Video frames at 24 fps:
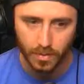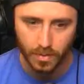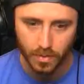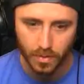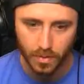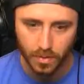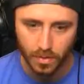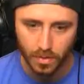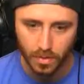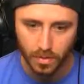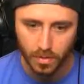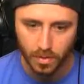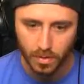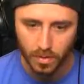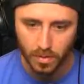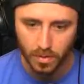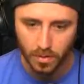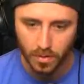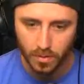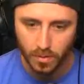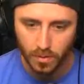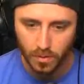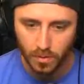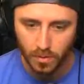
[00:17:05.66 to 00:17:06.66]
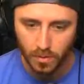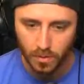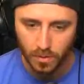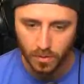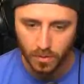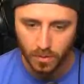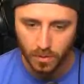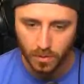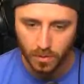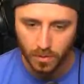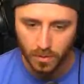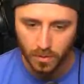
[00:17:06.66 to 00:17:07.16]
gunfight and just lays
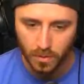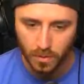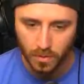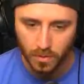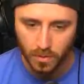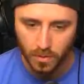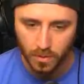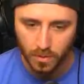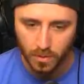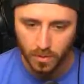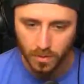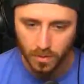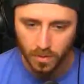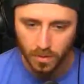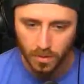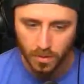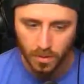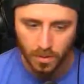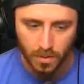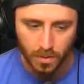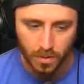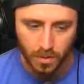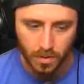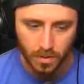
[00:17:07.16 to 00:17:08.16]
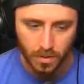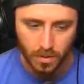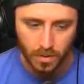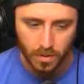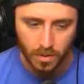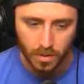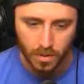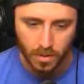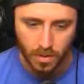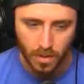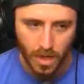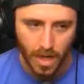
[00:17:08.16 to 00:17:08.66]
down. No
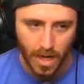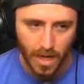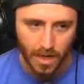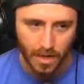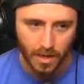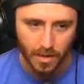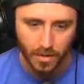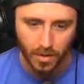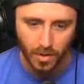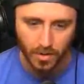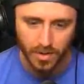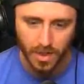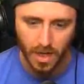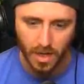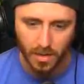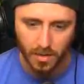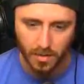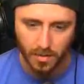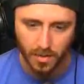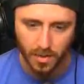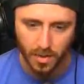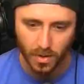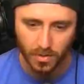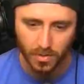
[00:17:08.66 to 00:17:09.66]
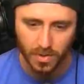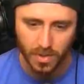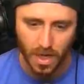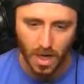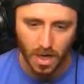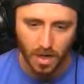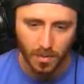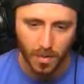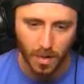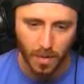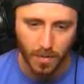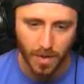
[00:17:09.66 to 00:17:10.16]
matter hey, where. Hey, don't no talk. Don't talk
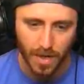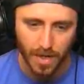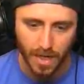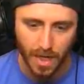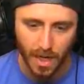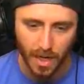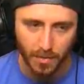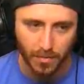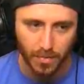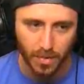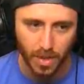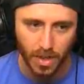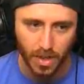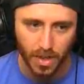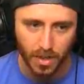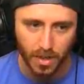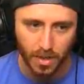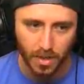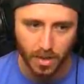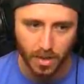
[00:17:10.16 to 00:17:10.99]
about my gameplay.